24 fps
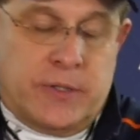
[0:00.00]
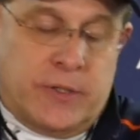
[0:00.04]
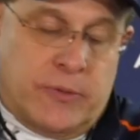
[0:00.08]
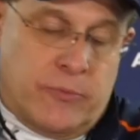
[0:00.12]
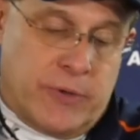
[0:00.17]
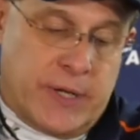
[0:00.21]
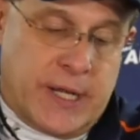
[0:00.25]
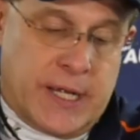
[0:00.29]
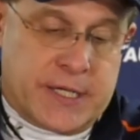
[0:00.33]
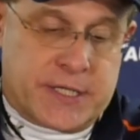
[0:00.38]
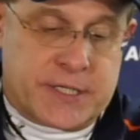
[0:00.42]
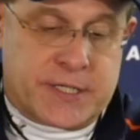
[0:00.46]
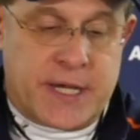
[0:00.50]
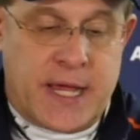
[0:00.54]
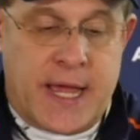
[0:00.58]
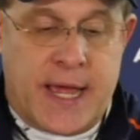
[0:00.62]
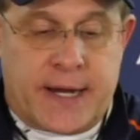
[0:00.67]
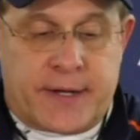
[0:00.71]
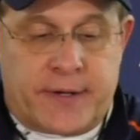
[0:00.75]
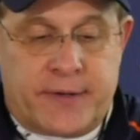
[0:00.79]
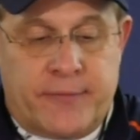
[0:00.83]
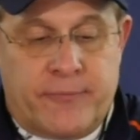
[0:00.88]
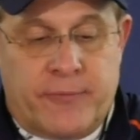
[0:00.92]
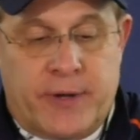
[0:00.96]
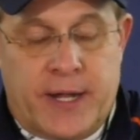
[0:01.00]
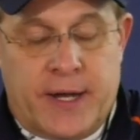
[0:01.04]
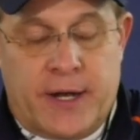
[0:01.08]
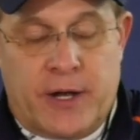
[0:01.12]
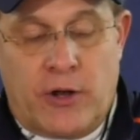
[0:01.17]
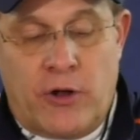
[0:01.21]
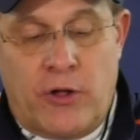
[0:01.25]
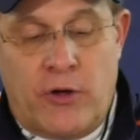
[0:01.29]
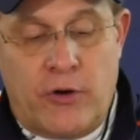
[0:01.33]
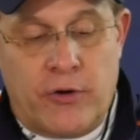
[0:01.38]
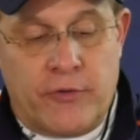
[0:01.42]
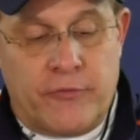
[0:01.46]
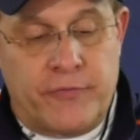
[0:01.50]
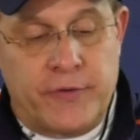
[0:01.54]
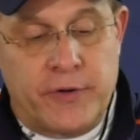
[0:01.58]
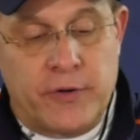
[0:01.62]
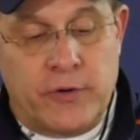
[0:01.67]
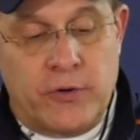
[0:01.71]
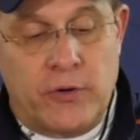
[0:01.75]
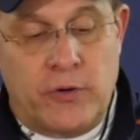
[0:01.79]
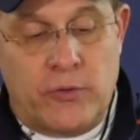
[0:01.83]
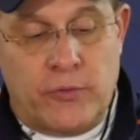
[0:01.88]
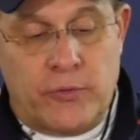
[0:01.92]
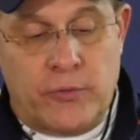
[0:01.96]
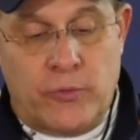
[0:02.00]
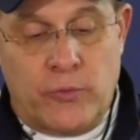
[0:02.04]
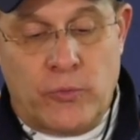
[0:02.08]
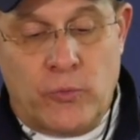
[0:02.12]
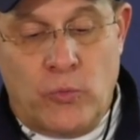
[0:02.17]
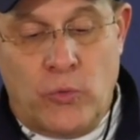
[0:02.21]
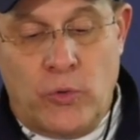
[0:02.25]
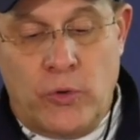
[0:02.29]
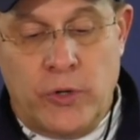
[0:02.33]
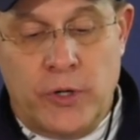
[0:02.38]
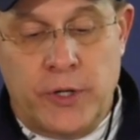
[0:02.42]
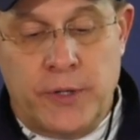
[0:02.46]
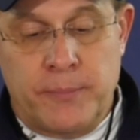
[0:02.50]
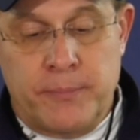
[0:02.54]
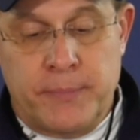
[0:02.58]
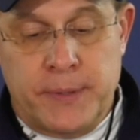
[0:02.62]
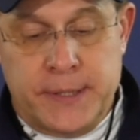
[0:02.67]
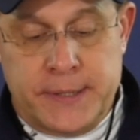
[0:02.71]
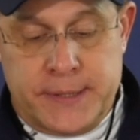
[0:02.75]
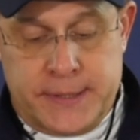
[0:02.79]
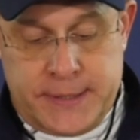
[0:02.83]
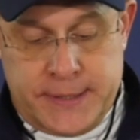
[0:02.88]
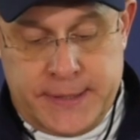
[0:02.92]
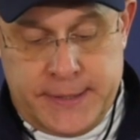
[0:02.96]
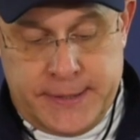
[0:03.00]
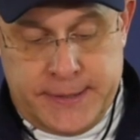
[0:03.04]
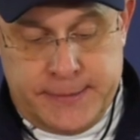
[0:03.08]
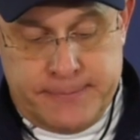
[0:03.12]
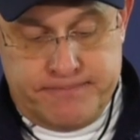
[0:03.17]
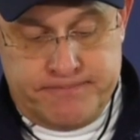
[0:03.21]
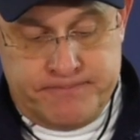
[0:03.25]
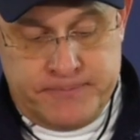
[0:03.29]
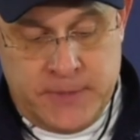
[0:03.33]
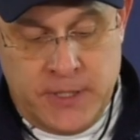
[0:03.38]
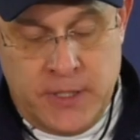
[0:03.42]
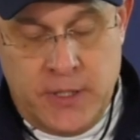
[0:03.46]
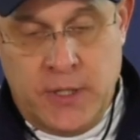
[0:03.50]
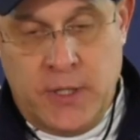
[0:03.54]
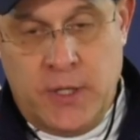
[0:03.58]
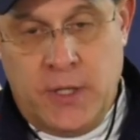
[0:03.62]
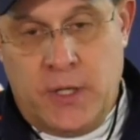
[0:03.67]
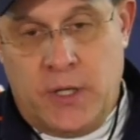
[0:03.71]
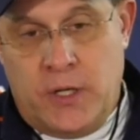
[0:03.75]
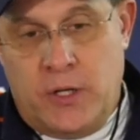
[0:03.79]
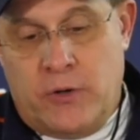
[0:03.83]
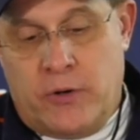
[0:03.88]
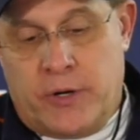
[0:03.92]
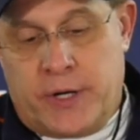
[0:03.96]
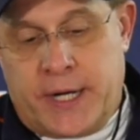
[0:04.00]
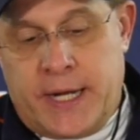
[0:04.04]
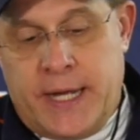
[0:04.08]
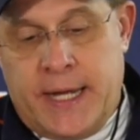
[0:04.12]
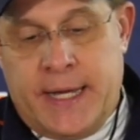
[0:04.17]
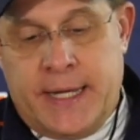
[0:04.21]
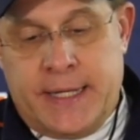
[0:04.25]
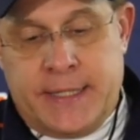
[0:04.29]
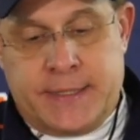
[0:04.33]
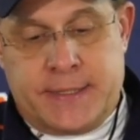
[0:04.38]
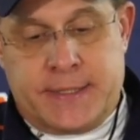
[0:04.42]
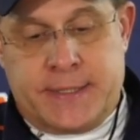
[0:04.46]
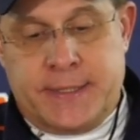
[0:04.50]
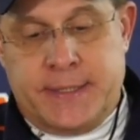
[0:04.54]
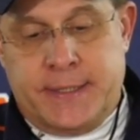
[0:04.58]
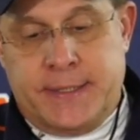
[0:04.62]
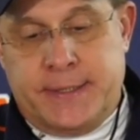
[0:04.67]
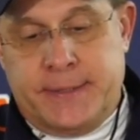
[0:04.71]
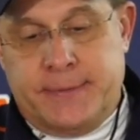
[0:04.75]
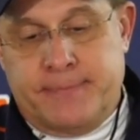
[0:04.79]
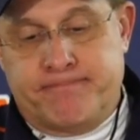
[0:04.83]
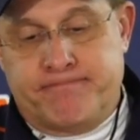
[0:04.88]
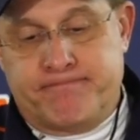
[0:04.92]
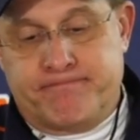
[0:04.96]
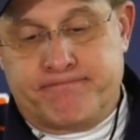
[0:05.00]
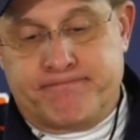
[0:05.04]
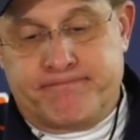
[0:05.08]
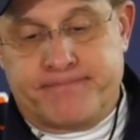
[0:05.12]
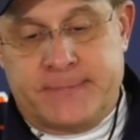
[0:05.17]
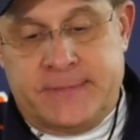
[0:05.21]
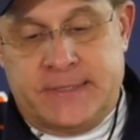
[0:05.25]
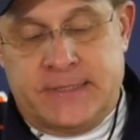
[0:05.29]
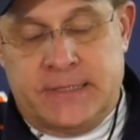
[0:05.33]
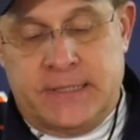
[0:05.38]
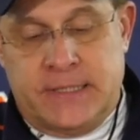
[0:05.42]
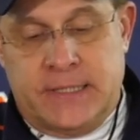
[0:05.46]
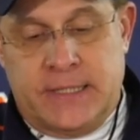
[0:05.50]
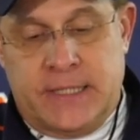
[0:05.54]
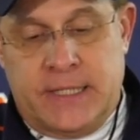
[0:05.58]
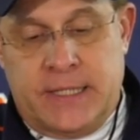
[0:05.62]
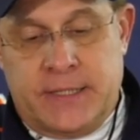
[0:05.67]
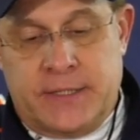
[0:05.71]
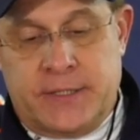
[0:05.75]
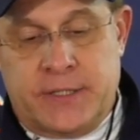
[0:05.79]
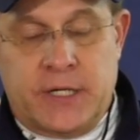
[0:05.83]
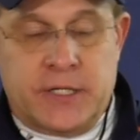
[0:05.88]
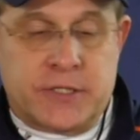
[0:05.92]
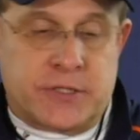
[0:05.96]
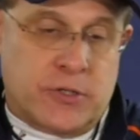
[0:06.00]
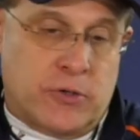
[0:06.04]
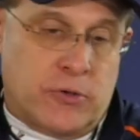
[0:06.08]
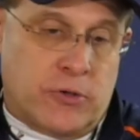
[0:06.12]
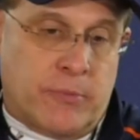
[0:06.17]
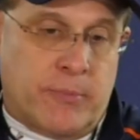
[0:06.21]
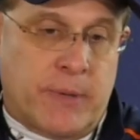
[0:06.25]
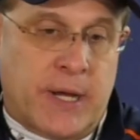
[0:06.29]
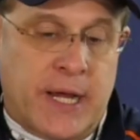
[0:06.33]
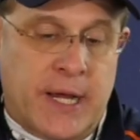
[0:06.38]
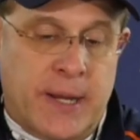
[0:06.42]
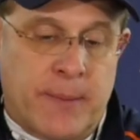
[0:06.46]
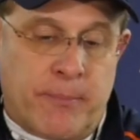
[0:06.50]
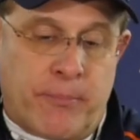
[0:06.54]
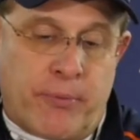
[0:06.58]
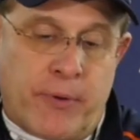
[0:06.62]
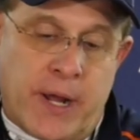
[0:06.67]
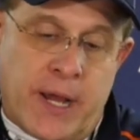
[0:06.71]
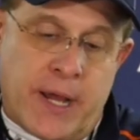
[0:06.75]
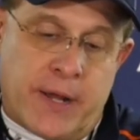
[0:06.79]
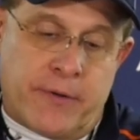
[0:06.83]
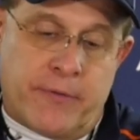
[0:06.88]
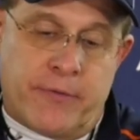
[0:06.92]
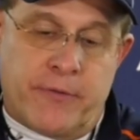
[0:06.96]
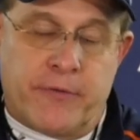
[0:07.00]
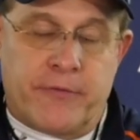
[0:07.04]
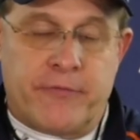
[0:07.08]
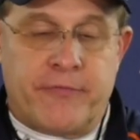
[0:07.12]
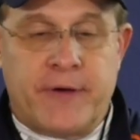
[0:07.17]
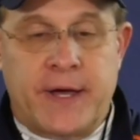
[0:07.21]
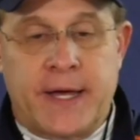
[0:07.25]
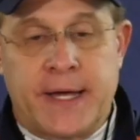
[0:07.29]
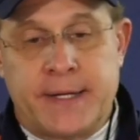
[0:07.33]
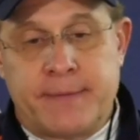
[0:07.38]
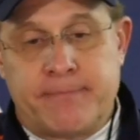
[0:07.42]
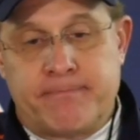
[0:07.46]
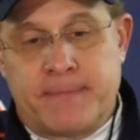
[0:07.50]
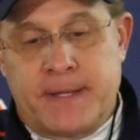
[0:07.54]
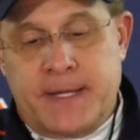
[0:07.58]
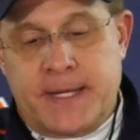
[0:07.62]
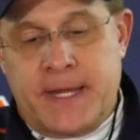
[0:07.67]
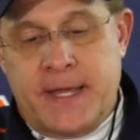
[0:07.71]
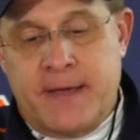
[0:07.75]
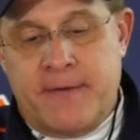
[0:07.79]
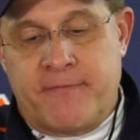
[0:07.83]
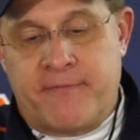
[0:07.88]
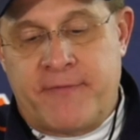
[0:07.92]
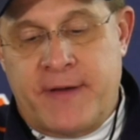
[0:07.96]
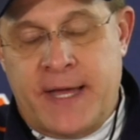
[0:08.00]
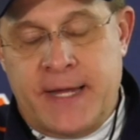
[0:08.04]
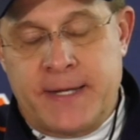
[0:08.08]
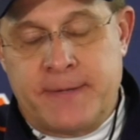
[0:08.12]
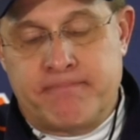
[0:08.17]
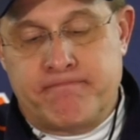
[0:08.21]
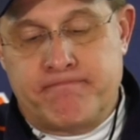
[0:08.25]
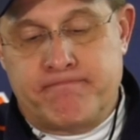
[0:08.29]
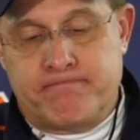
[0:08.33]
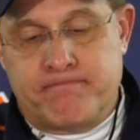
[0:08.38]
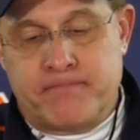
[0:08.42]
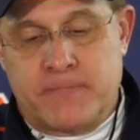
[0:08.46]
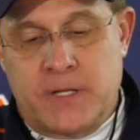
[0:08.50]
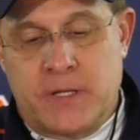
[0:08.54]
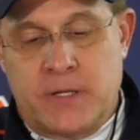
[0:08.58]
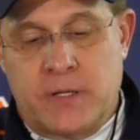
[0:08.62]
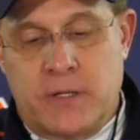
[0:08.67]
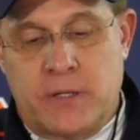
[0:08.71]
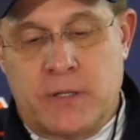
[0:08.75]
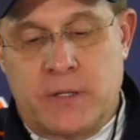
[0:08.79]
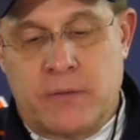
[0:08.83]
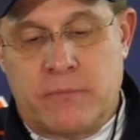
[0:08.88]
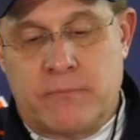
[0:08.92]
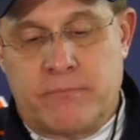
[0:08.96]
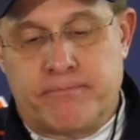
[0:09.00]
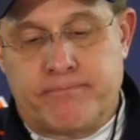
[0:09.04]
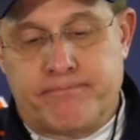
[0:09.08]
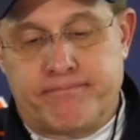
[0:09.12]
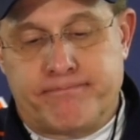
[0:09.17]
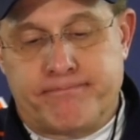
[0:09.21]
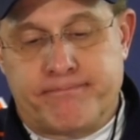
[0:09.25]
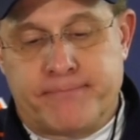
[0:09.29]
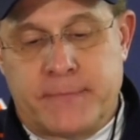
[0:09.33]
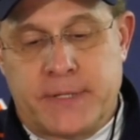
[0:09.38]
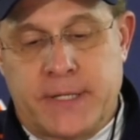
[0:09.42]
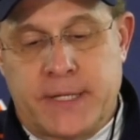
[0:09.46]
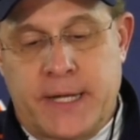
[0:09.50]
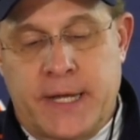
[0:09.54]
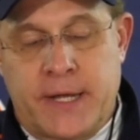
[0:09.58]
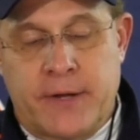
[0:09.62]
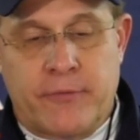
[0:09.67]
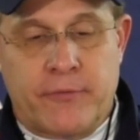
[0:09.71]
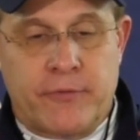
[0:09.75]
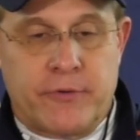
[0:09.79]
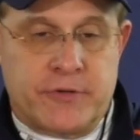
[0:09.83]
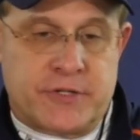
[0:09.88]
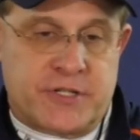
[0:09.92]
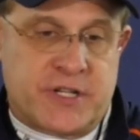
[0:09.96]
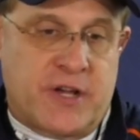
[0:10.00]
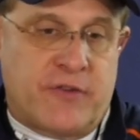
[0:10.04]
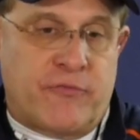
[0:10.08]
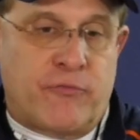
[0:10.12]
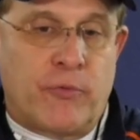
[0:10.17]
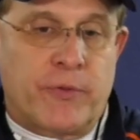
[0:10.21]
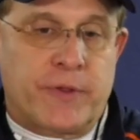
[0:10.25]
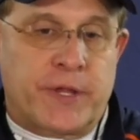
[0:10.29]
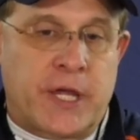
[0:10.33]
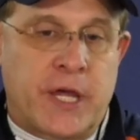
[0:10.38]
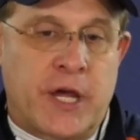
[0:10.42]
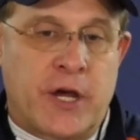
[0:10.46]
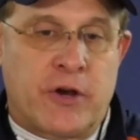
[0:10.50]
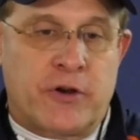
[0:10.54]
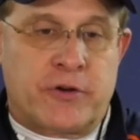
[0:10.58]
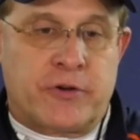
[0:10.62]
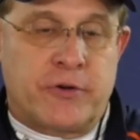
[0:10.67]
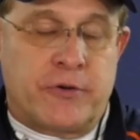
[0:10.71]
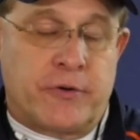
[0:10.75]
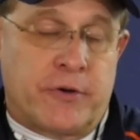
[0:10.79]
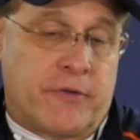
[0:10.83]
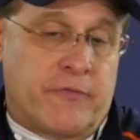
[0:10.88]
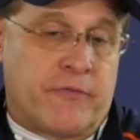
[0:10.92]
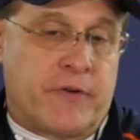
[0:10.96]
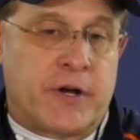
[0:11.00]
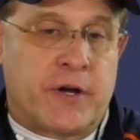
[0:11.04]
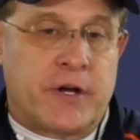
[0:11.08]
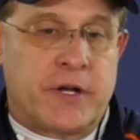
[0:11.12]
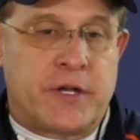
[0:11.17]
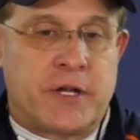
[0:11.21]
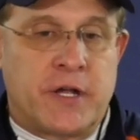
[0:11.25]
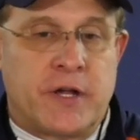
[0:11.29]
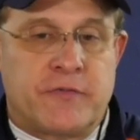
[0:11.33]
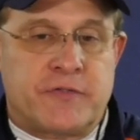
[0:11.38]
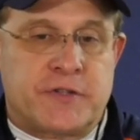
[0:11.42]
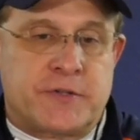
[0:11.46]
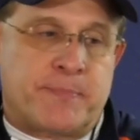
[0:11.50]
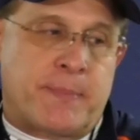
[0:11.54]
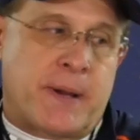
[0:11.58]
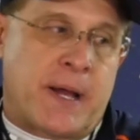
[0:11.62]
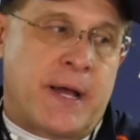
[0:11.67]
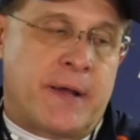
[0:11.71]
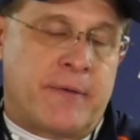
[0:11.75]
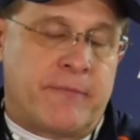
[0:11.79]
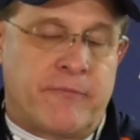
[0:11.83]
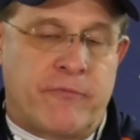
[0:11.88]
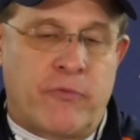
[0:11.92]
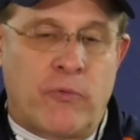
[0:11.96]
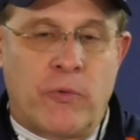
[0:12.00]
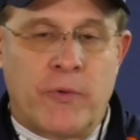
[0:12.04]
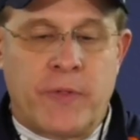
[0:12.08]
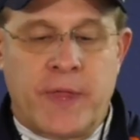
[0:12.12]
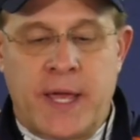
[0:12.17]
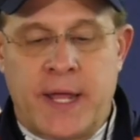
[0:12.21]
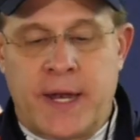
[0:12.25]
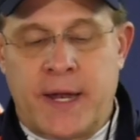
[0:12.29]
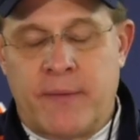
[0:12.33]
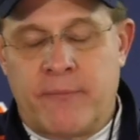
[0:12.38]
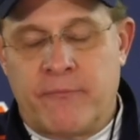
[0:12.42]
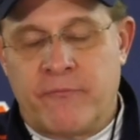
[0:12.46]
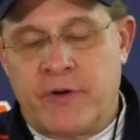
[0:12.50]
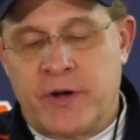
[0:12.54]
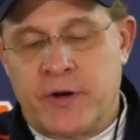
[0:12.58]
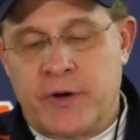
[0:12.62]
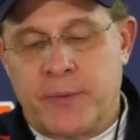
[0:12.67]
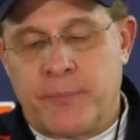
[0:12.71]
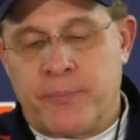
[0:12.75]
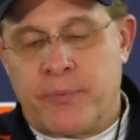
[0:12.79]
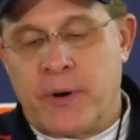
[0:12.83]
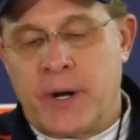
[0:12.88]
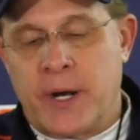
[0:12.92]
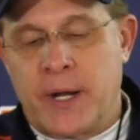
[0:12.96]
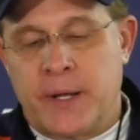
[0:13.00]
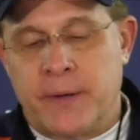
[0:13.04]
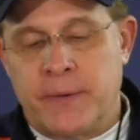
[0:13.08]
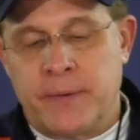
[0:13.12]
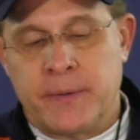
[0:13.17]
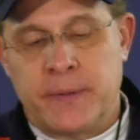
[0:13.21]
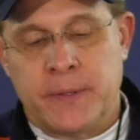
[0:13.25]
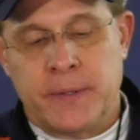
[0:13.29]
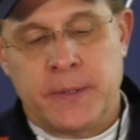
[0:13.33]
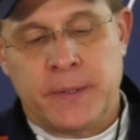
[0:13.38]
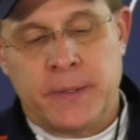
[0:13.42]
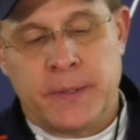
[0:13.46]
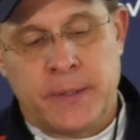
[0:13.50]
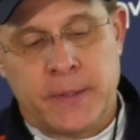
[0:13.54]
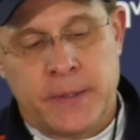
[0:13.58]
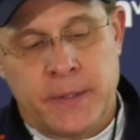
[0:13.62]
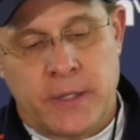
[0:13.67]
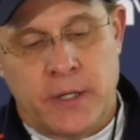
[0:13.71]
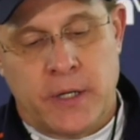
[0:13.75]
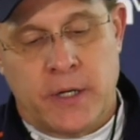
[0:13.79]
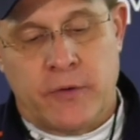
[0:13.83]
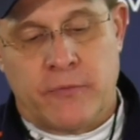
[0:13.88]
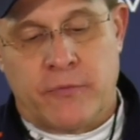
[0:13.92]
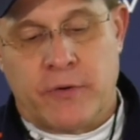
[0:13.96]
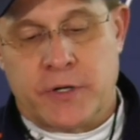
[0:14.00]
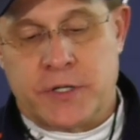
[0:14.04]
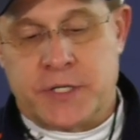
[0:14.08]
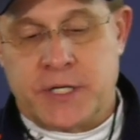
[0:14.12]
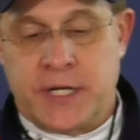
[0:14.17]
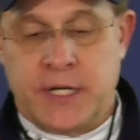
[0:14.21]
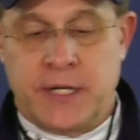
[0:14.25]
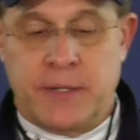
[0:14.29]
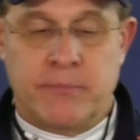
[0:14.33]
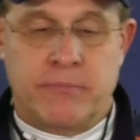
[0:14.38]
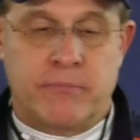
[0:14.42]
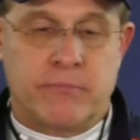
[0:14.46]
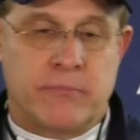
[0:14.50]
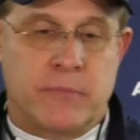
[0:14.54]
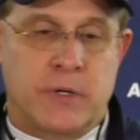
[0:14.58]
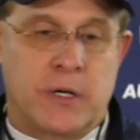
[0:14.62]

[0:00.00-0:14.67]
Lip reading: we got sacked, and we had a long field goal on one. But, you know, our guys, I told them I am proud of their fight. They kept fighting. They handled themselves with character in a very tough spot. And for that, I'm very proud of our team.